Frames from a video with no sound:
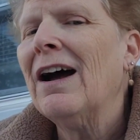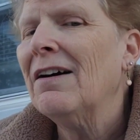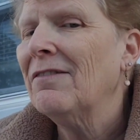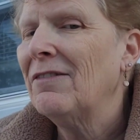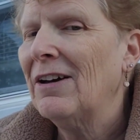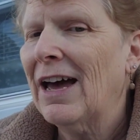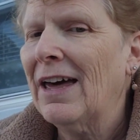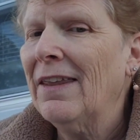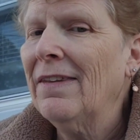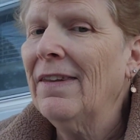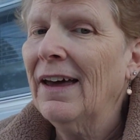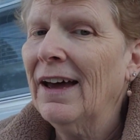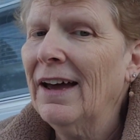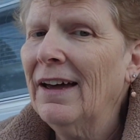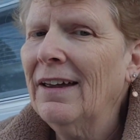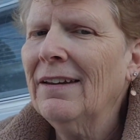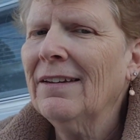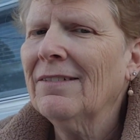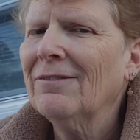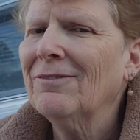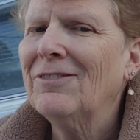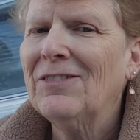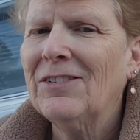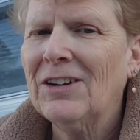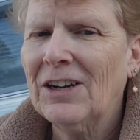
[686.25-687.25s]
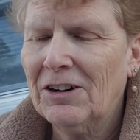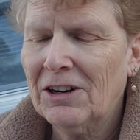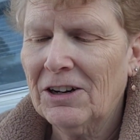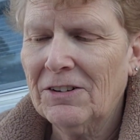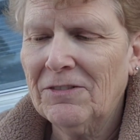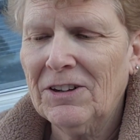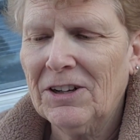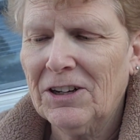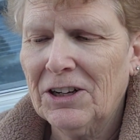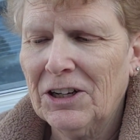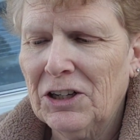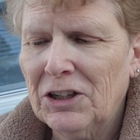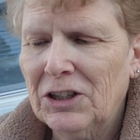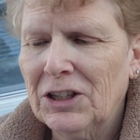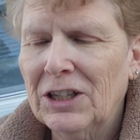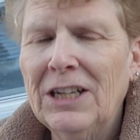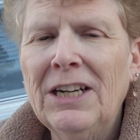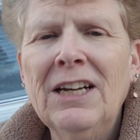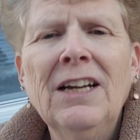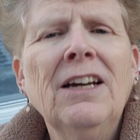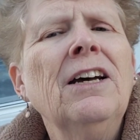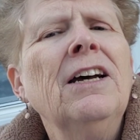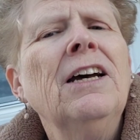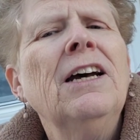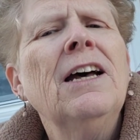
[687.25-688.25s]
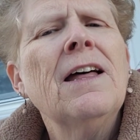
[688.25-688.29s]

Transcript: I've had that. Very, very good.